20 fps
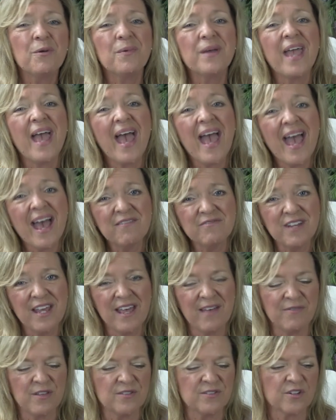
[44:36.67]
but we have
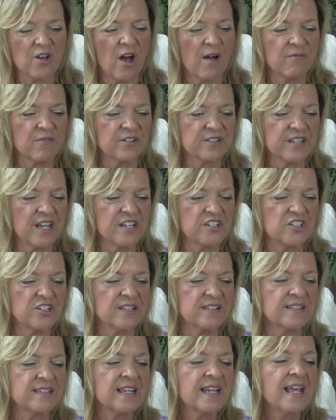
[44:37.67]
to have those
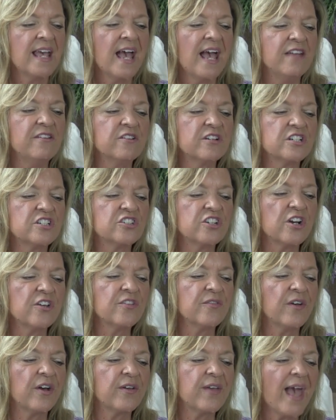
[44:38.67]
conversations. And you can
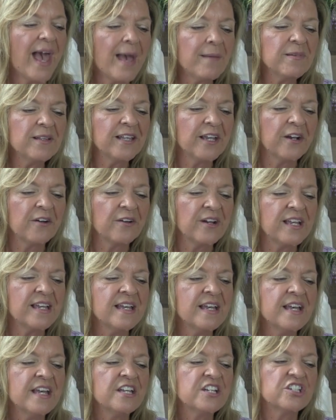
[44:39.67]
share the
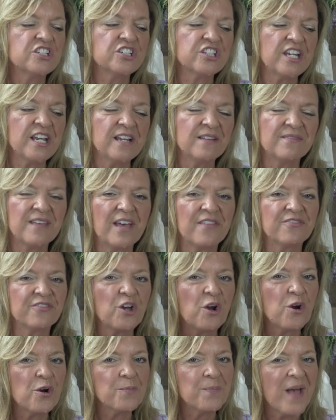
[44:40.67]
vocabulary sheet,
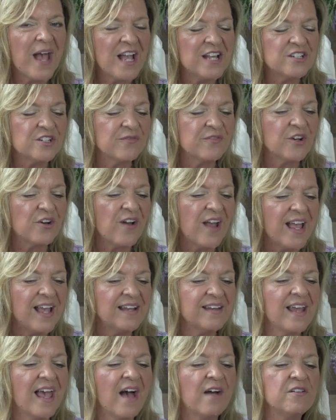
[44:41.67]
that third page of your
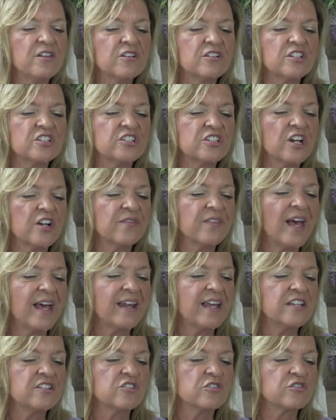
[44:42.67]
handout. You can share
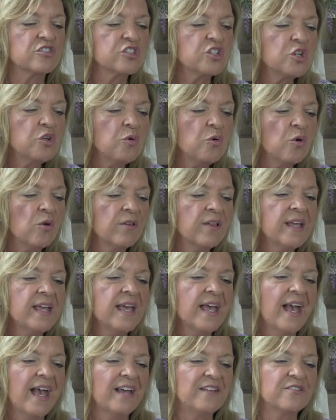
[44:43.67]
that as your tool
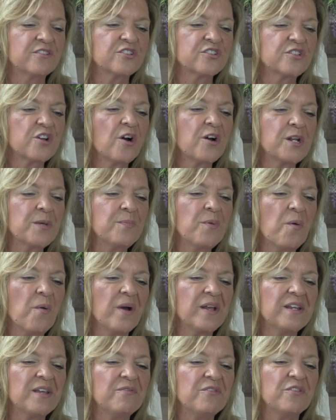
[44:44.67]
and your starting
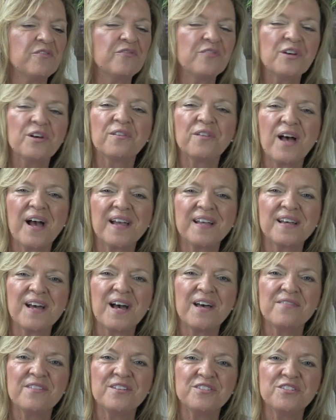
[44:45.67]
point if you feel like
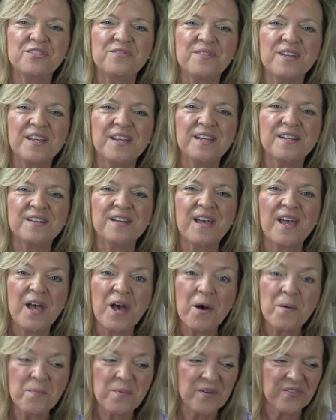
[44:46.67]
that you need
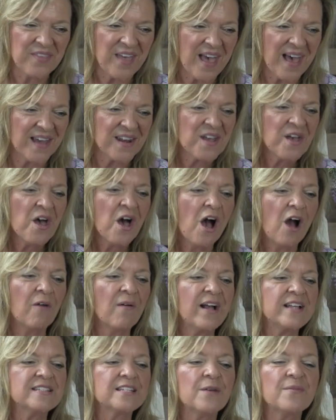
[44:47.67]
help with that.
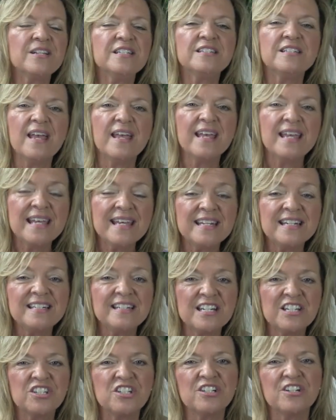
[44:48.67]
All right, so in
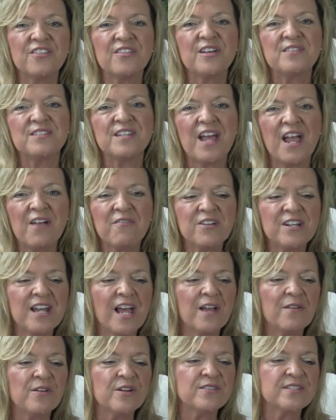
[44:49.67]
addition to those
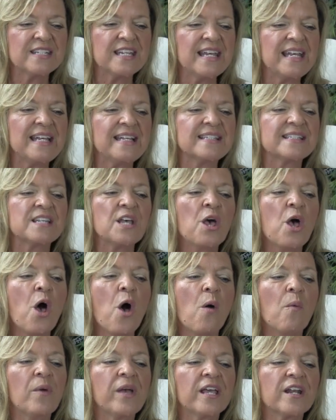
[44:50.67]
everyday routines,
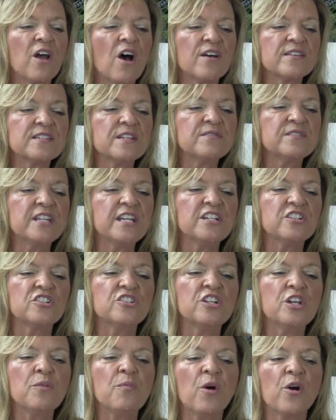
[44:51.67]
we can also
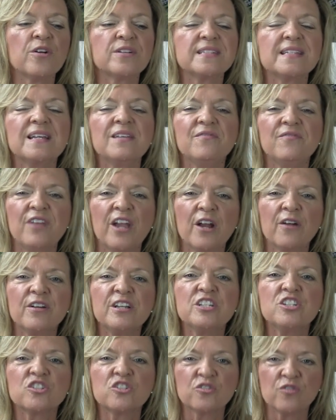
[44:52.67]
teach new words in
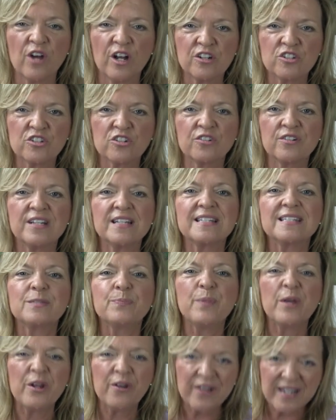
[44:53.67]
very structured
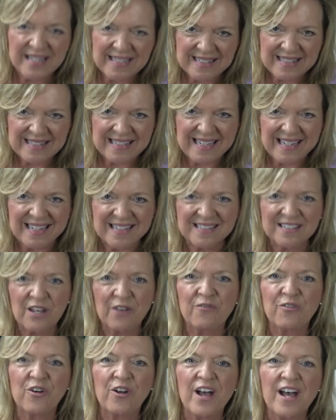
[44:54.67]
experiences.
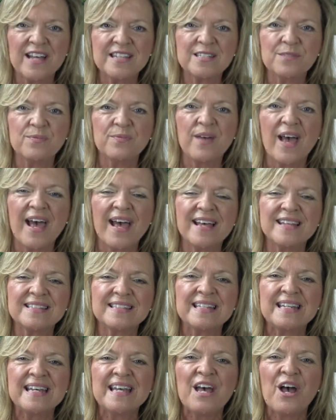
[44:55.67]
So for us
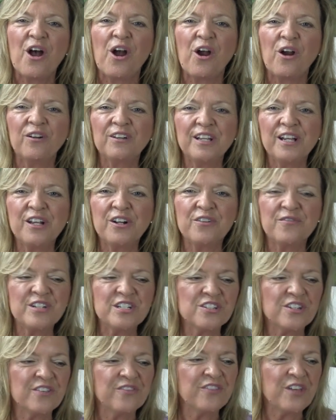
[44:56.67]
as early
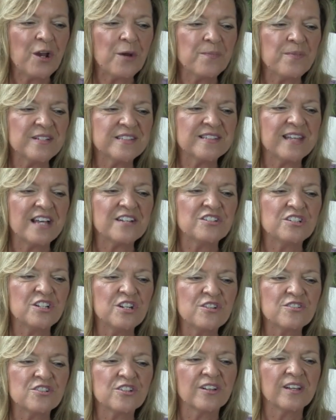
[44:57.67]
intervention therapists, that's
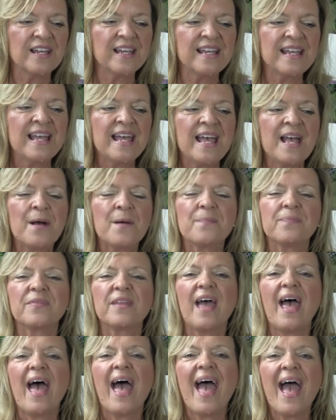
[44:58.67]
usually
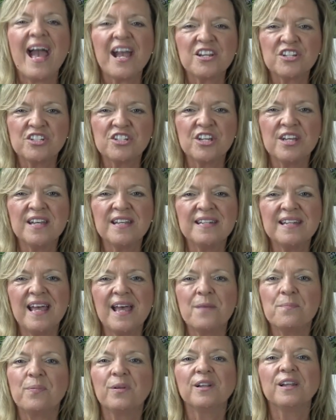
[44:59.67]
action
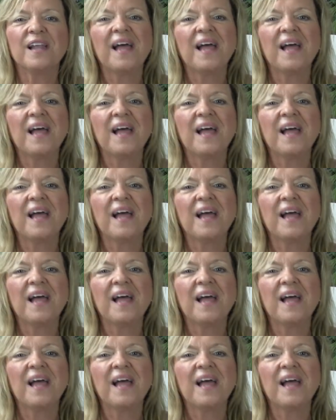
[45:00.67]
and